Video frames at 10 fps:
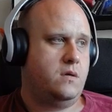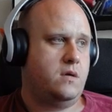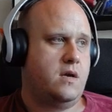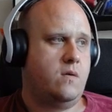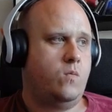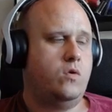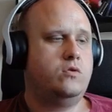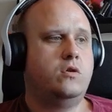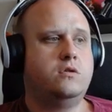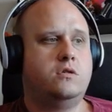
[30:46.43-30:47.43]
Uh, what
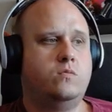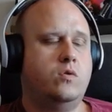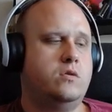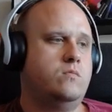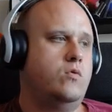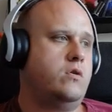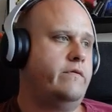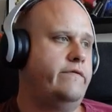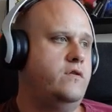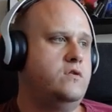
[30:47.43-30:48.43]
nonsense, what what
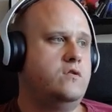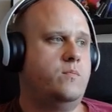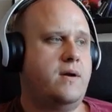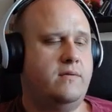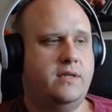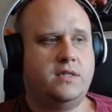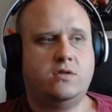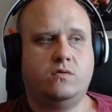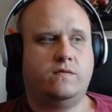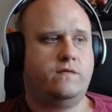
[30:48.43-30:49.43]
confusion or
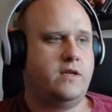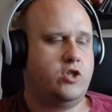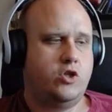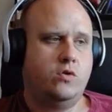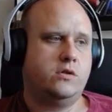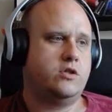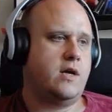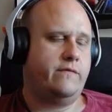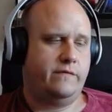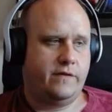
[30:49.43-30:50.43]
paralysis or flinch are you going to
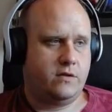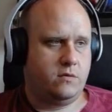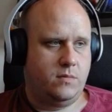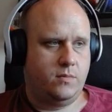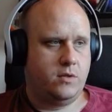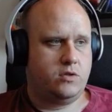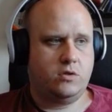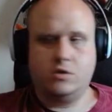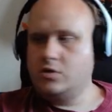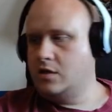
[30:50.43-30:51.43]
try and inflict on me? you're
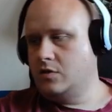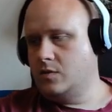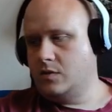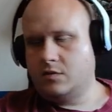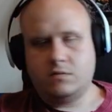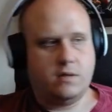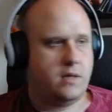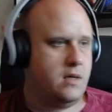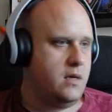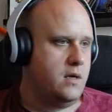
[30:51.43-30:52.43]
going to try and do one of the two.
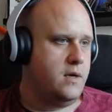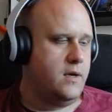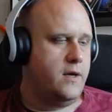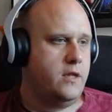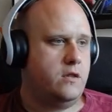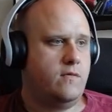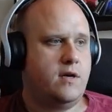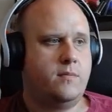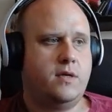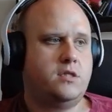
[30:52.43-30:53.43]
The
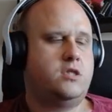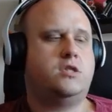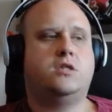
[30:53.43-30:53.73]
randomizer just